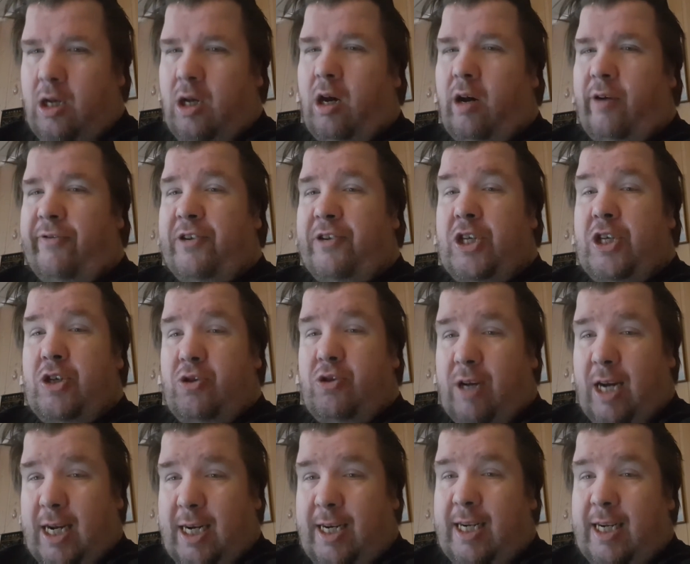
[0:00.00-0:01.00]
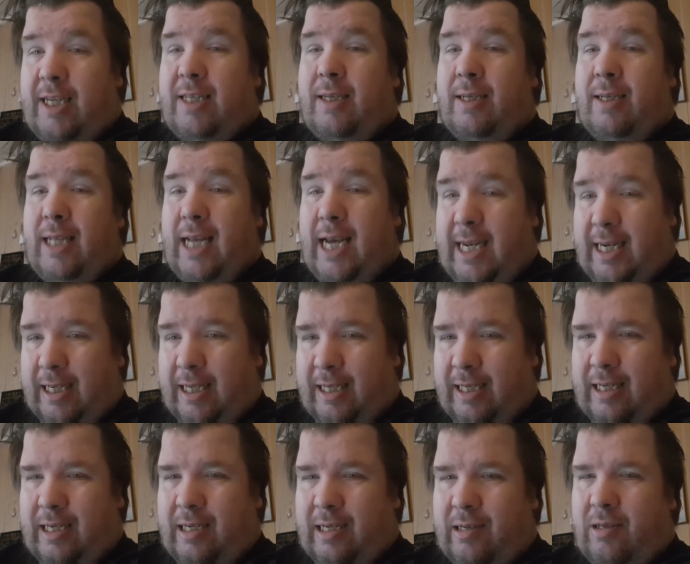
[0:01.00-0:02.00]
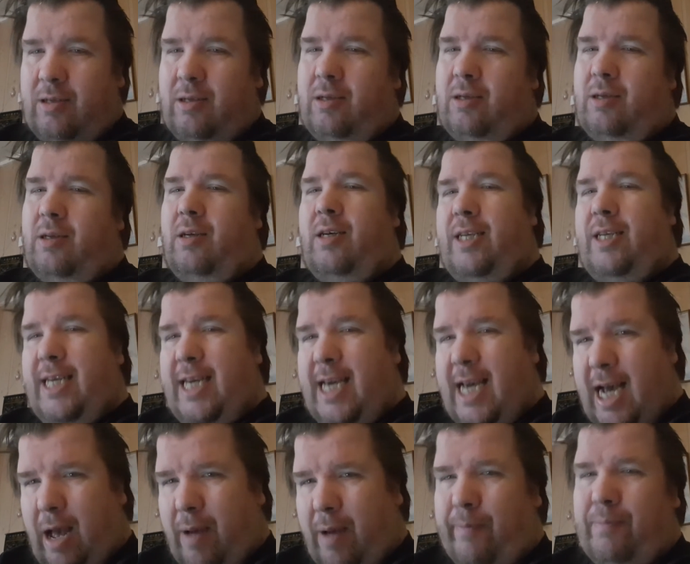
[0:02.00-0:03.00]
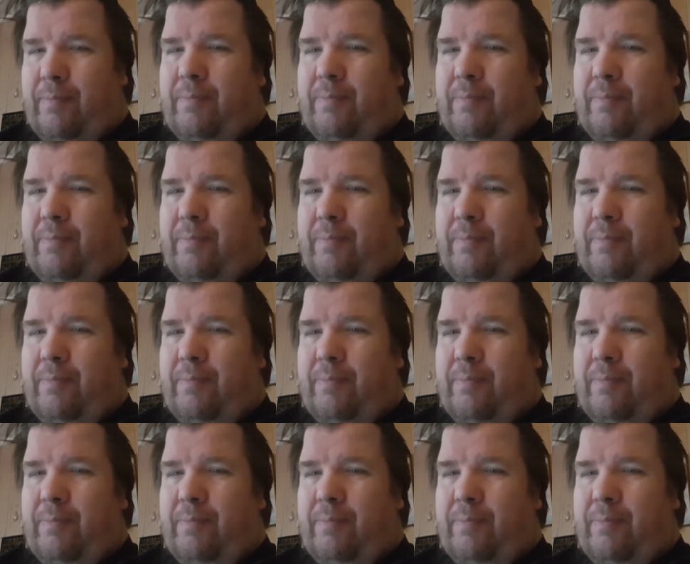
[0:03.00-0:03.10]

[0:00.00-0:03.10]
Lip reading: of the United States. Yeah.